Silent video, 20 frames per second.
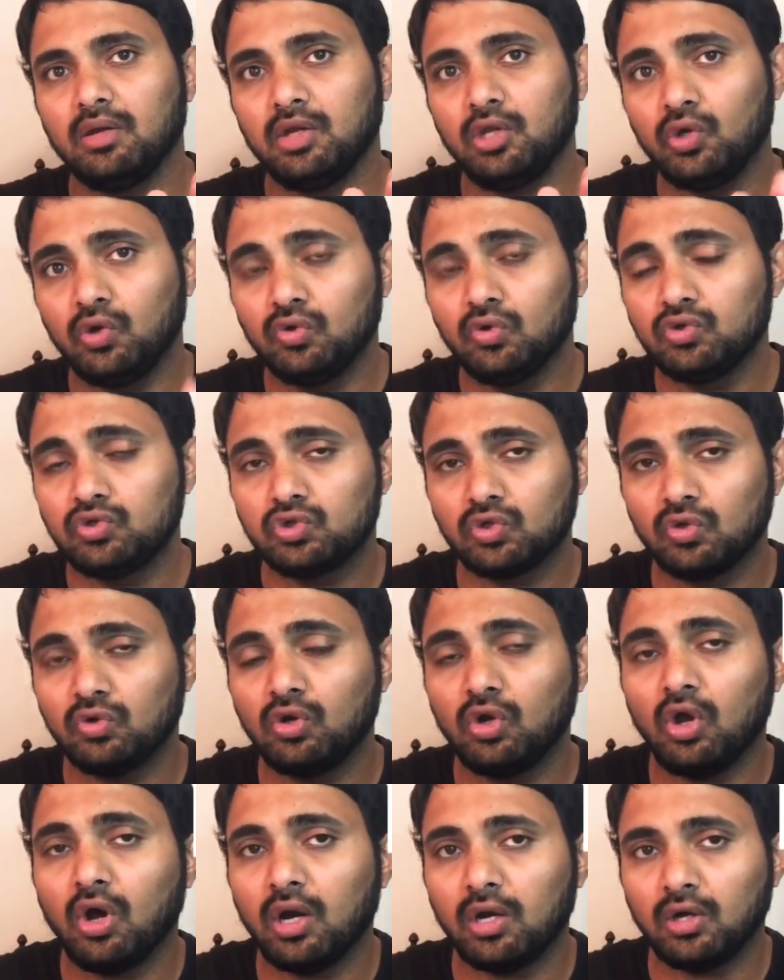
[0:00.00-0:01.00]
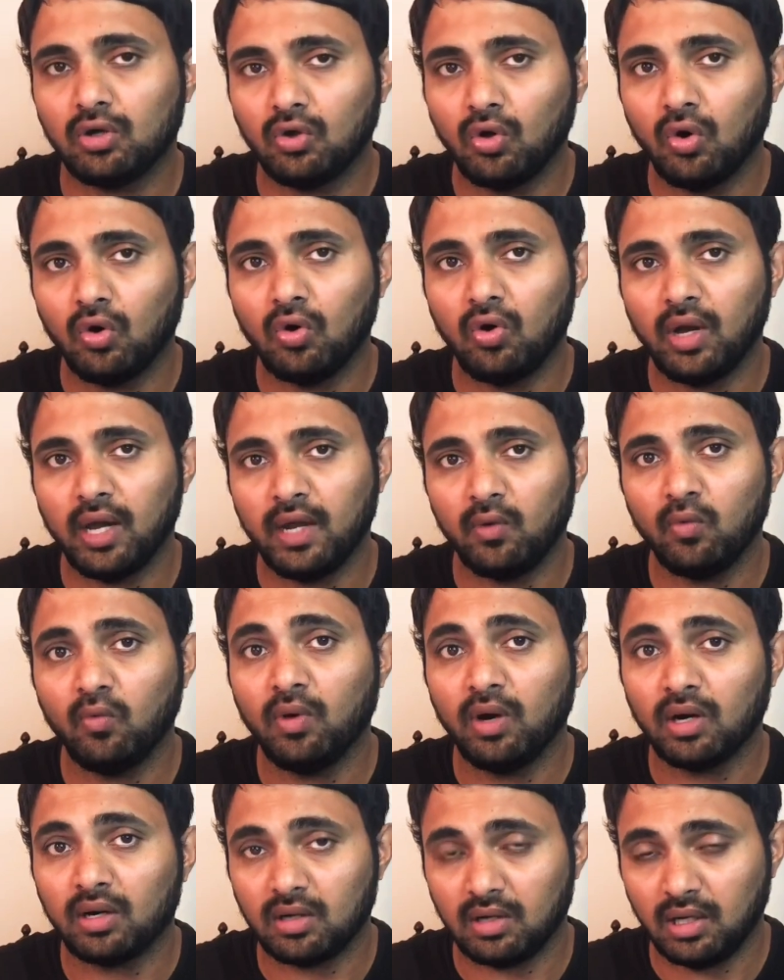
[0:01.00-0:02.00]
you should not go and
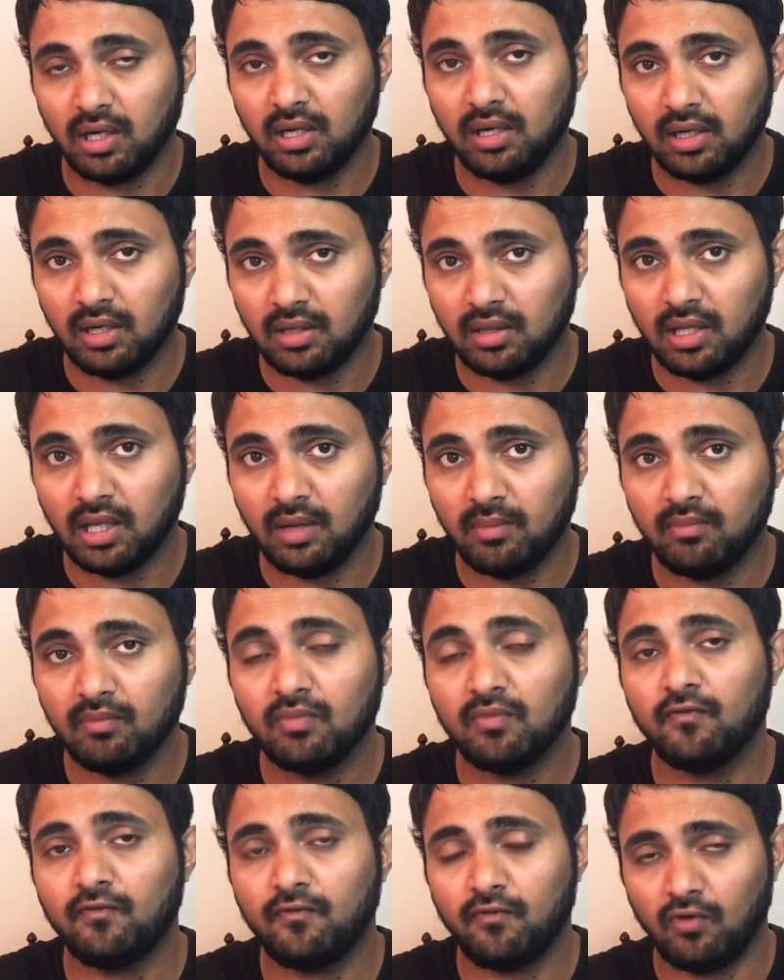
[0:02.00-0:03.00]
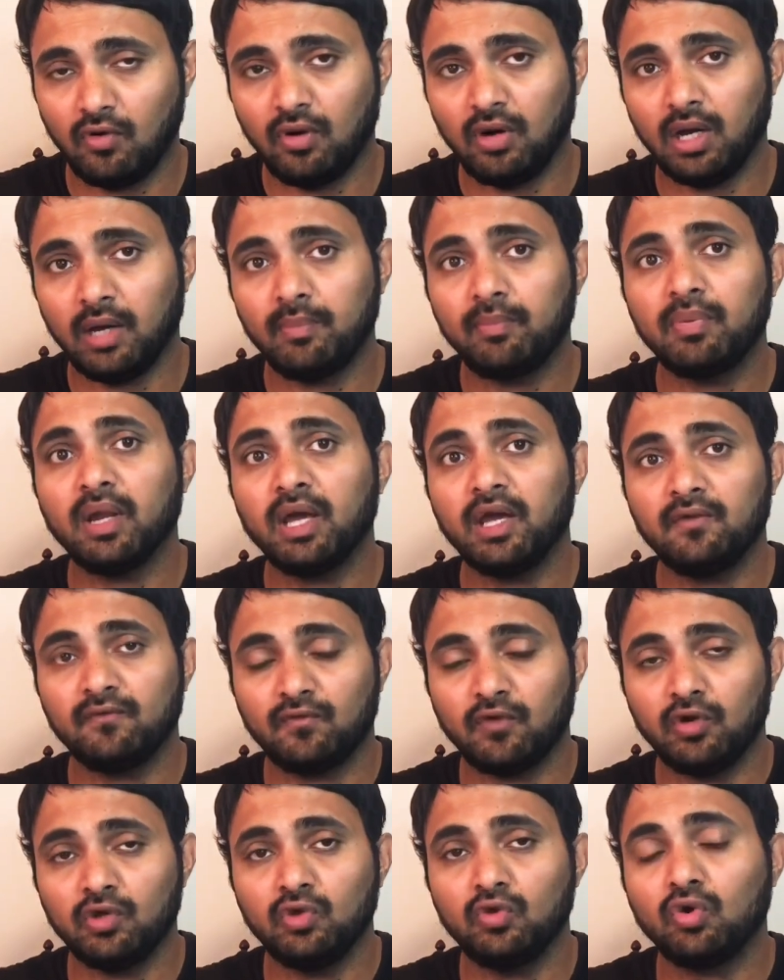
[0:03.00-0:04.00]
work under them for applying
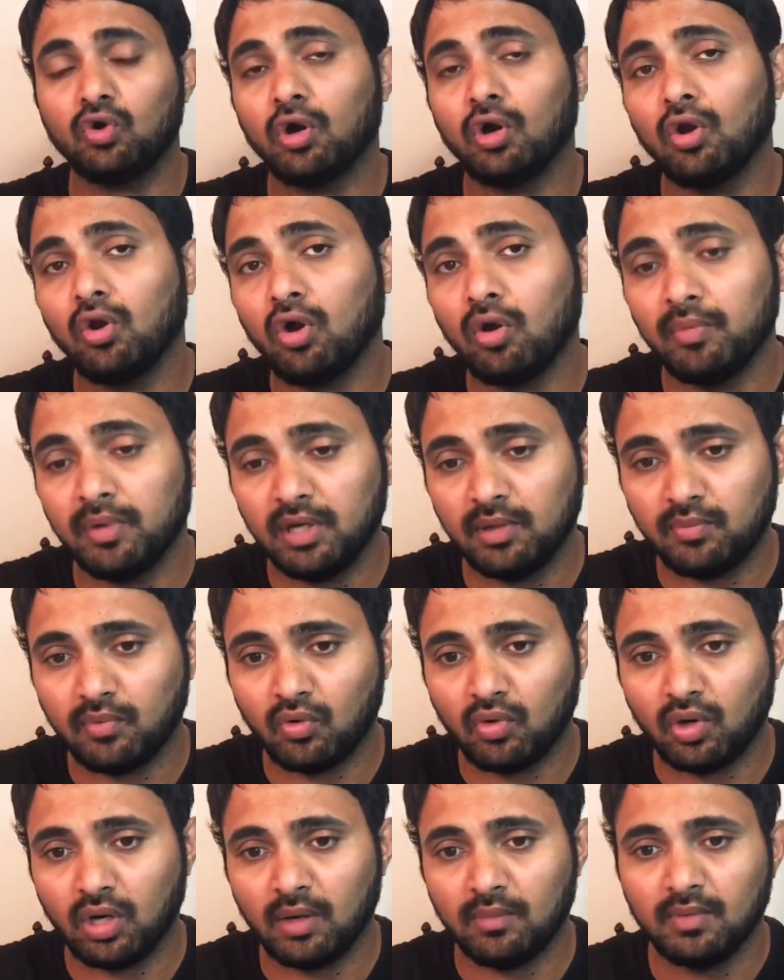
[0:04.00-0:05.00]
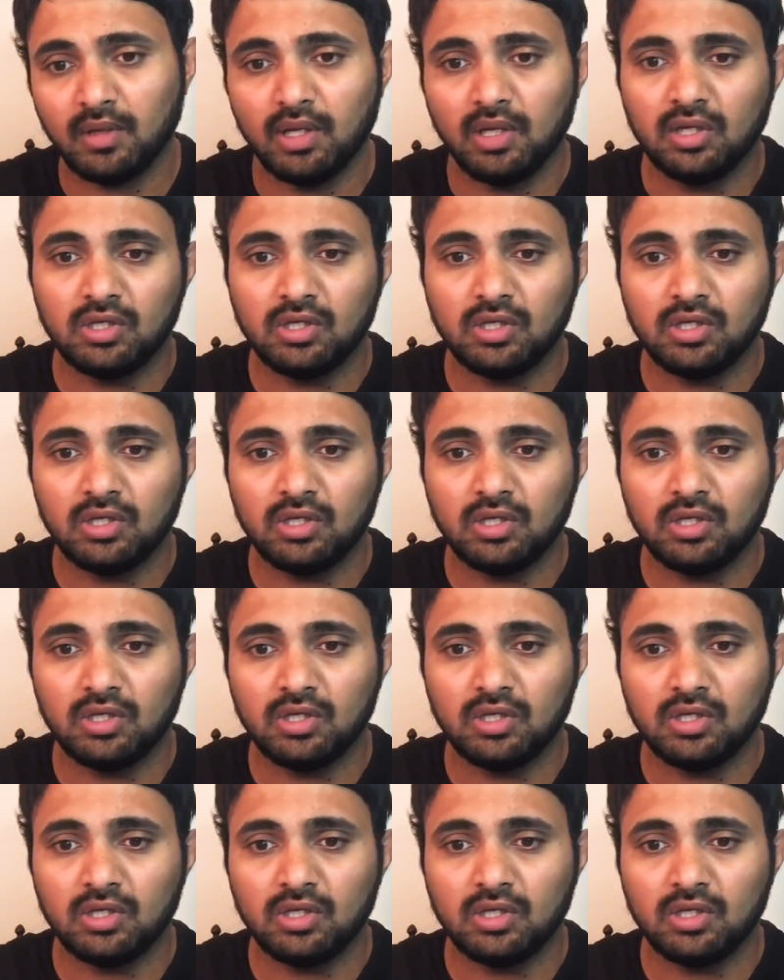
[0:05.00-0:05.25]
for Yukon Nominee Program?